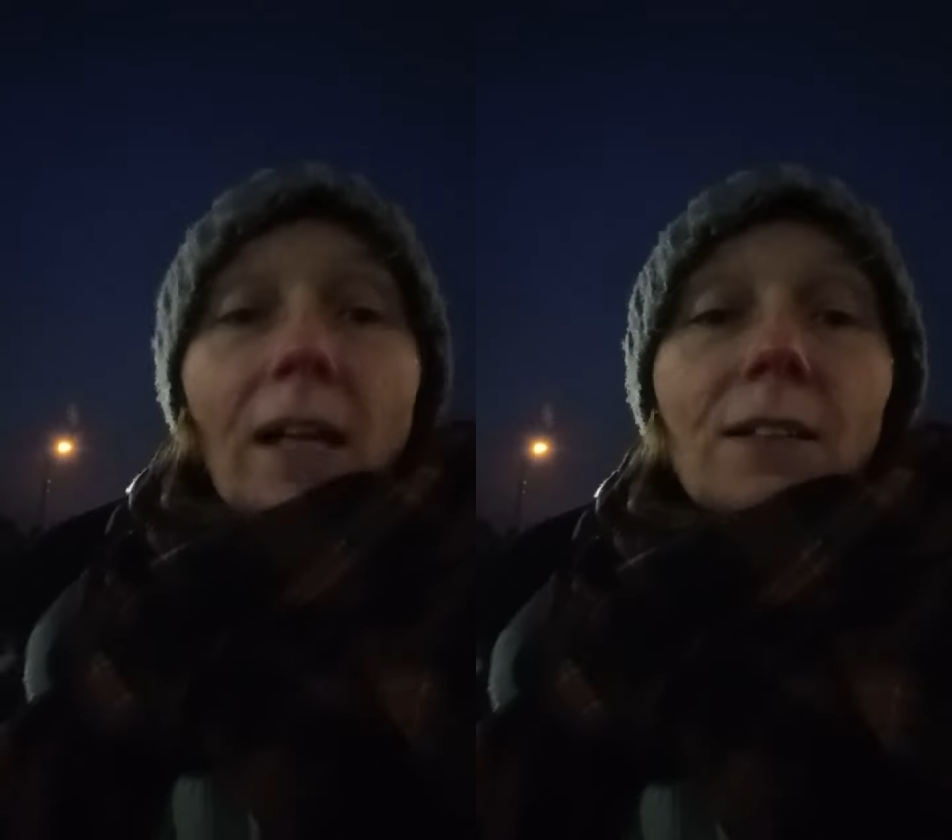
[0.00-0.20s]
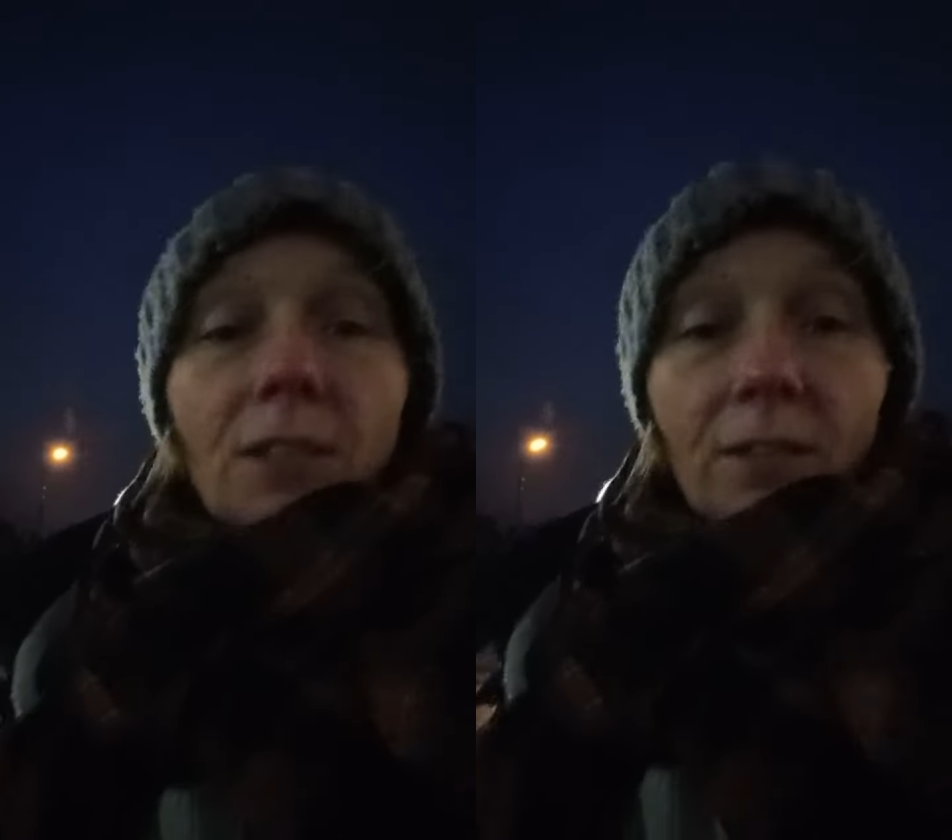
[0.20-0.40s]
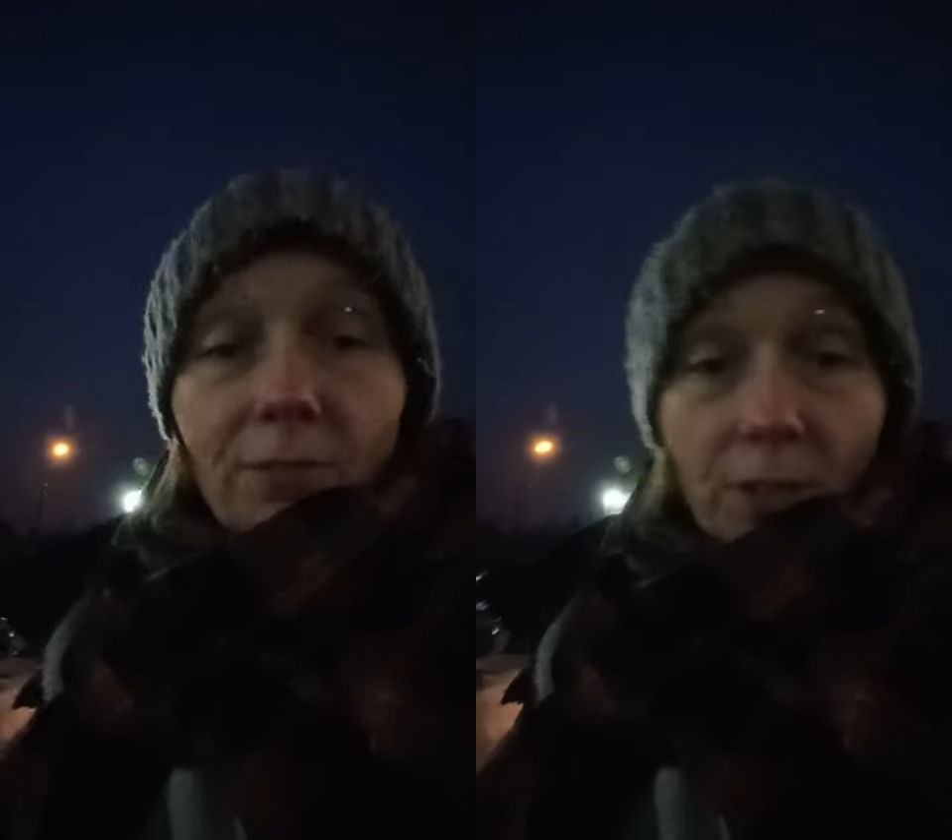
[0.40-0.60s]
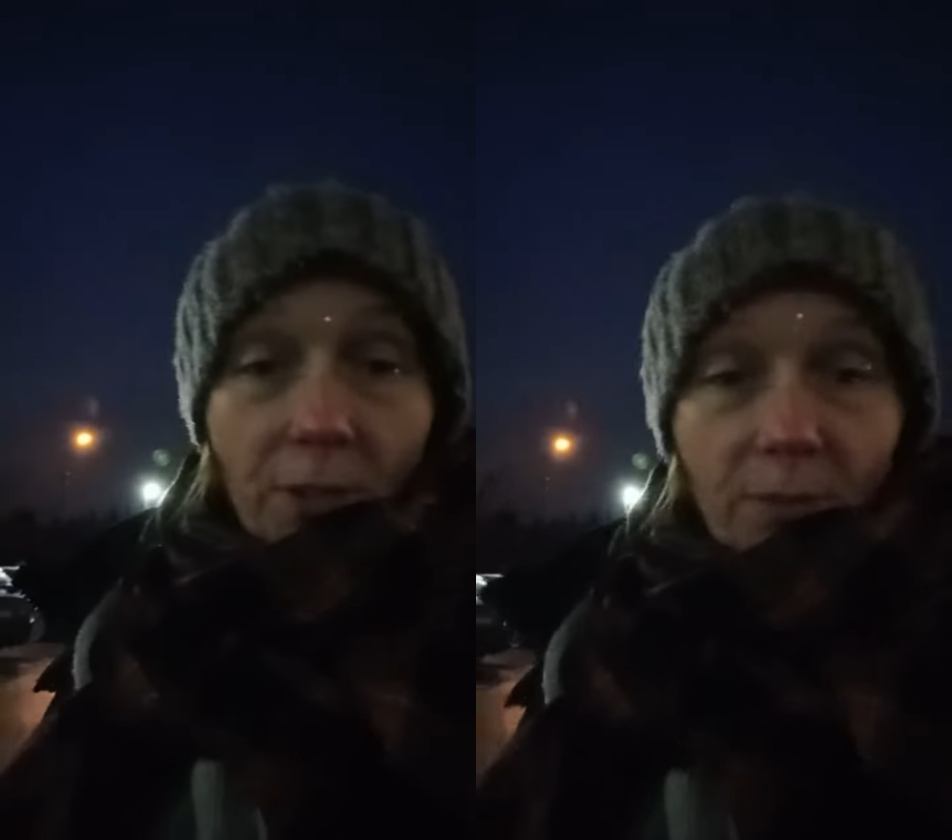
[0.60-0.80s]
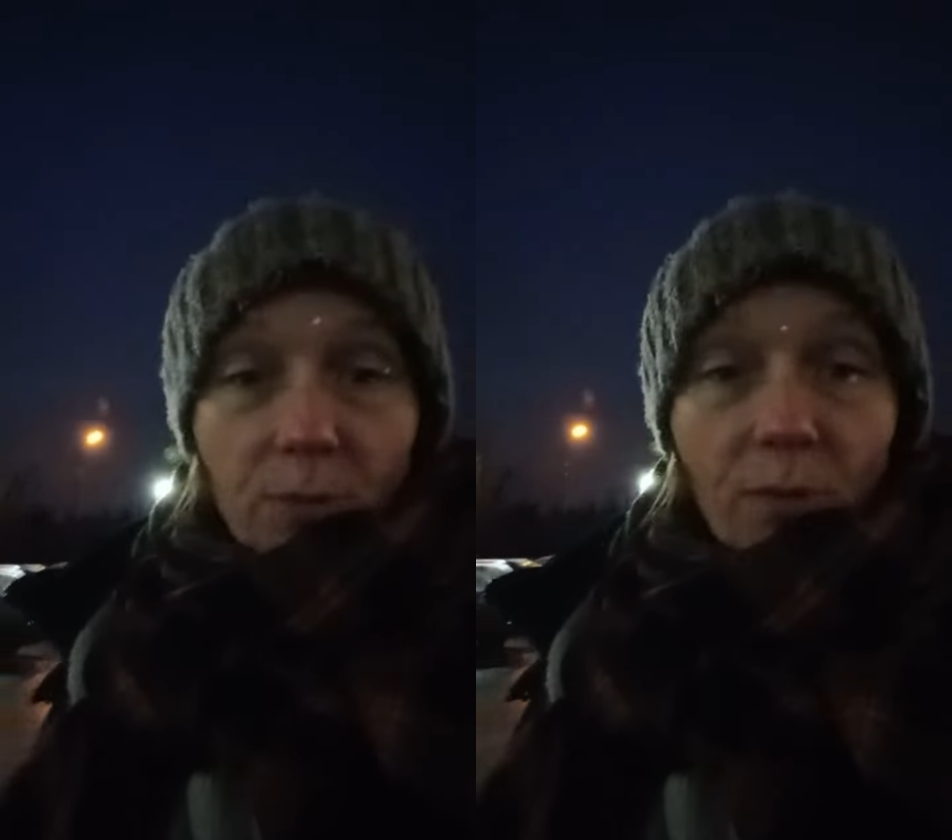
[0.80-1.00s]
other
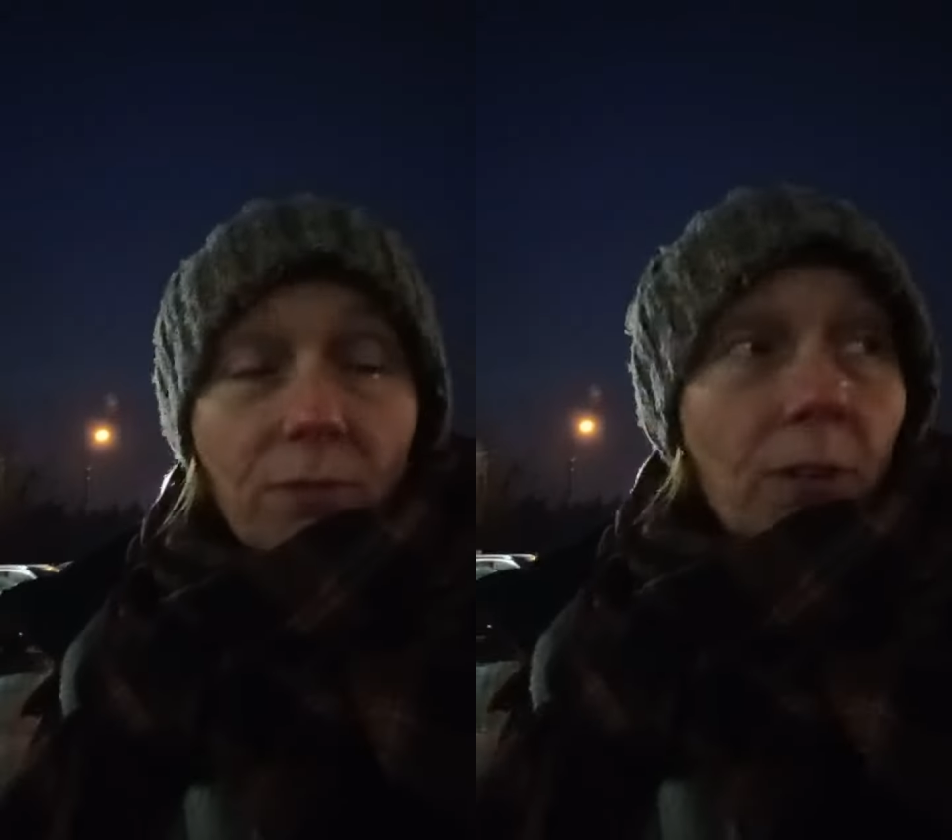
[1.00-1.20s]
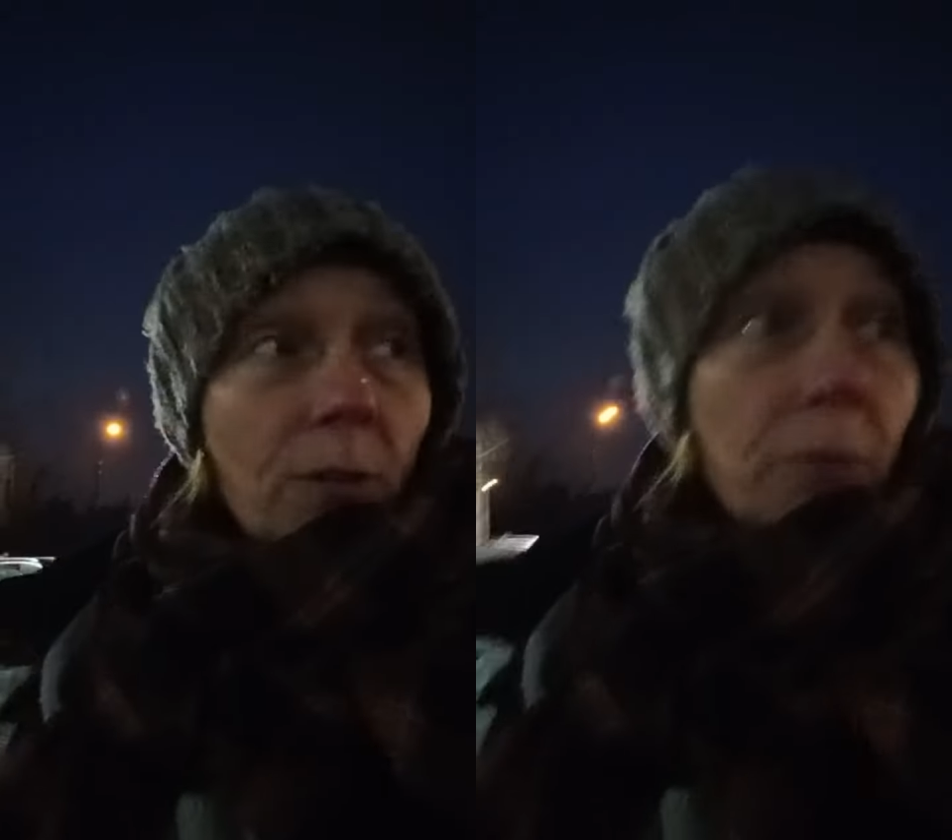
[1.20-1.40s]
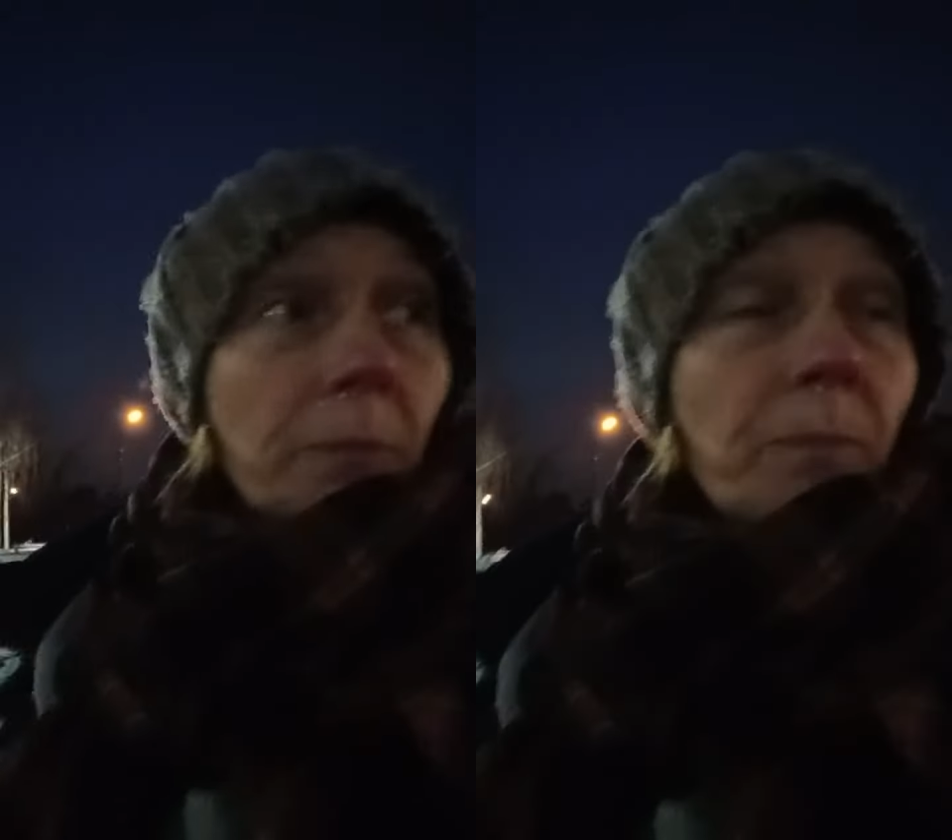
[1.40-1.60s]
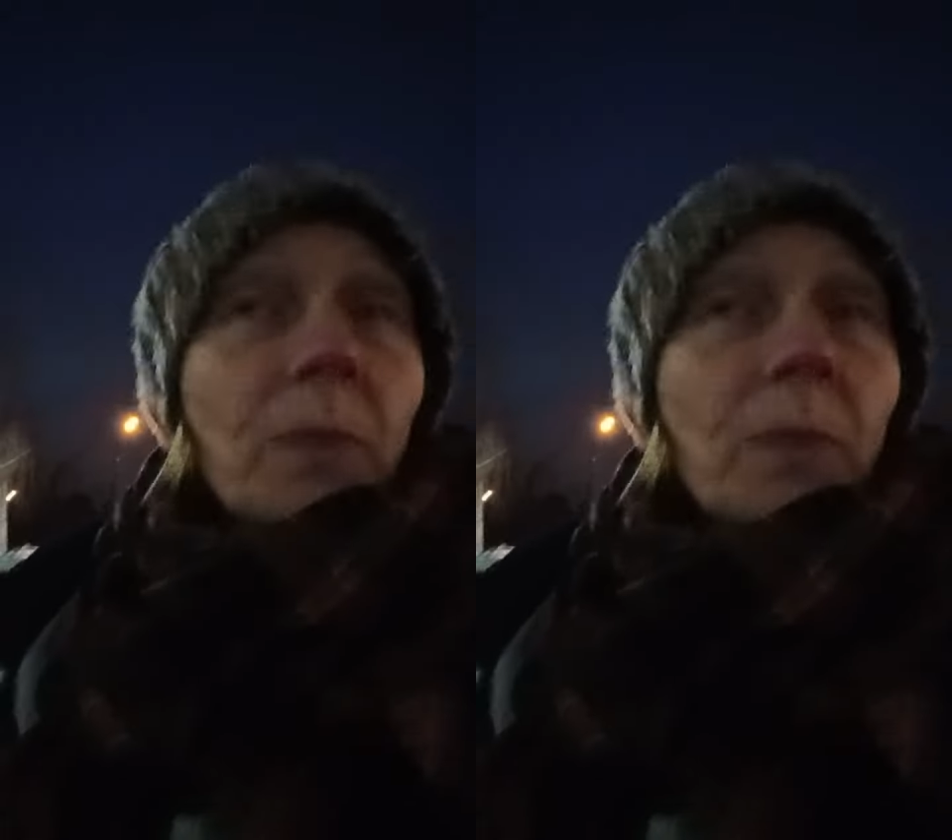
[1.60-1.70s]
videos will follow.